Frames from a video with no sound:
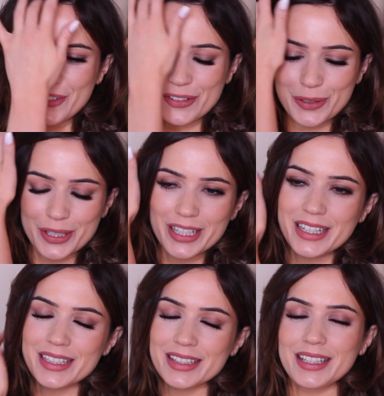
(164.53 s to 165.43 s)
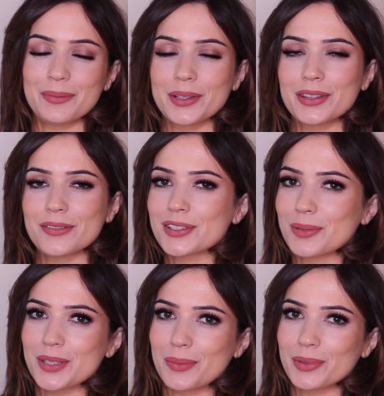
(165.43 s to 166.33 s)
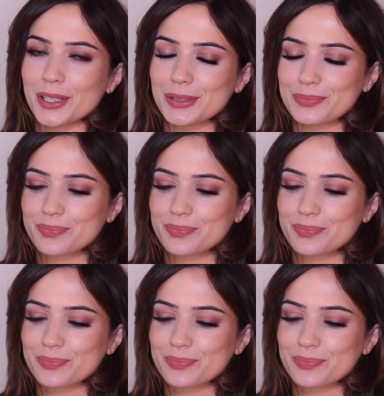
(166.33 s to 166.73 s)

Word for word: for the month of September.